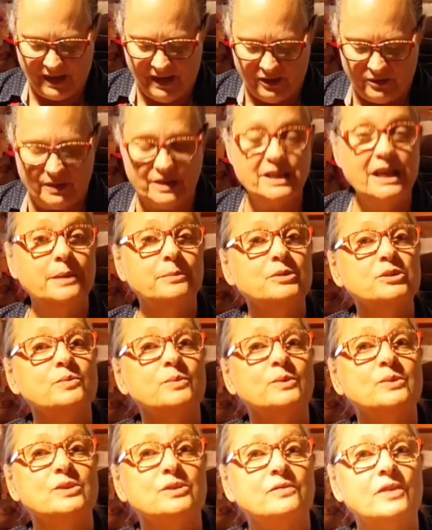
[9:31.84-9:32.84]
3
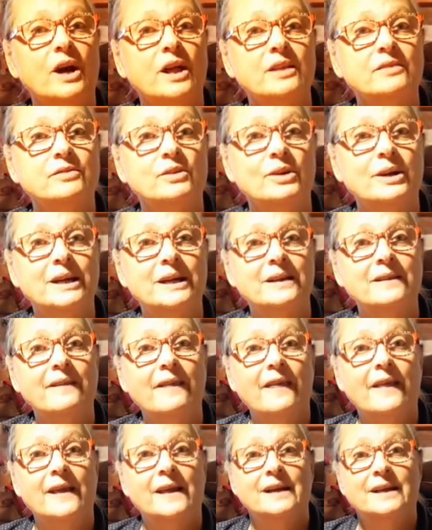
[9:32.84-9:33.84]
tablespoons of olive oil,
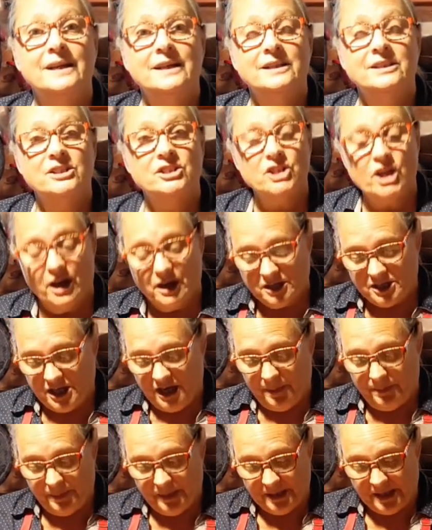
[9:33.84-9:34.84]
chunked
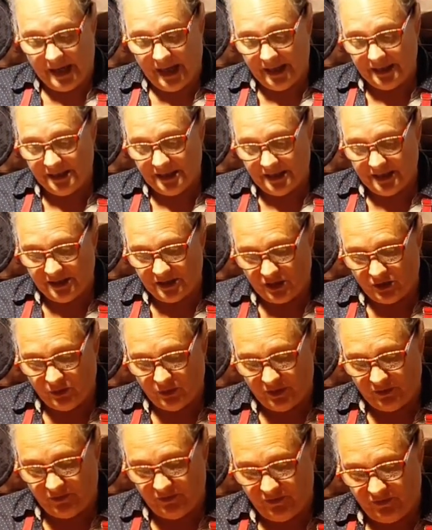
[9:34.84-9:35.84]
up an onion into
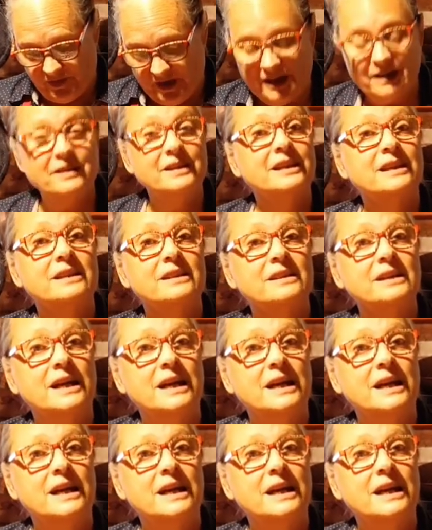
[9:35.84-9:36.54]
a fairly